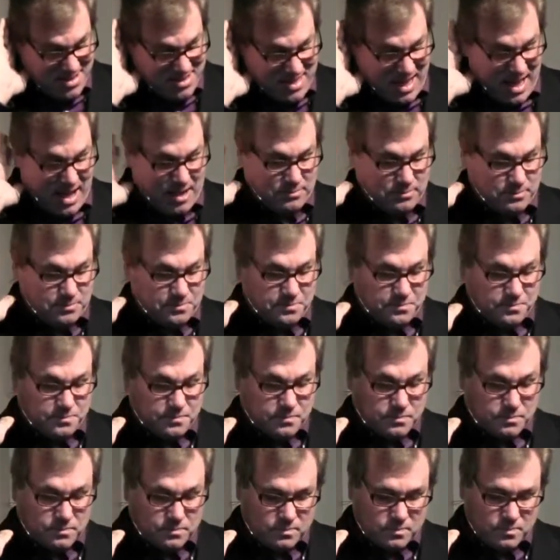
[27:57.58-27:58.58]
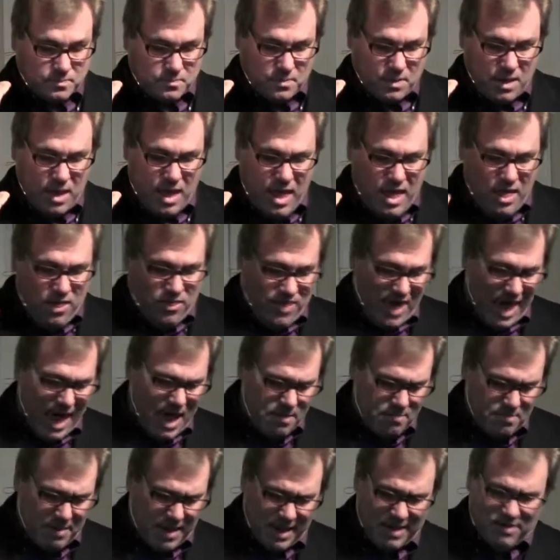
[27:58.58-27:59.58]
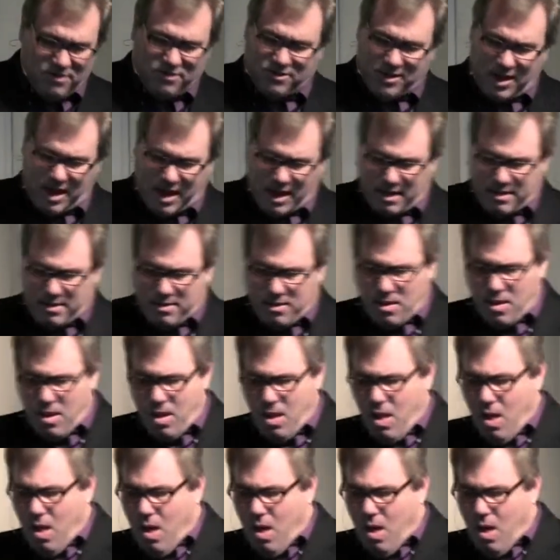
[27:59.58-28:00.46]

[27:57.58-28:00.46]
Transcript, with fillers: Now, that being said,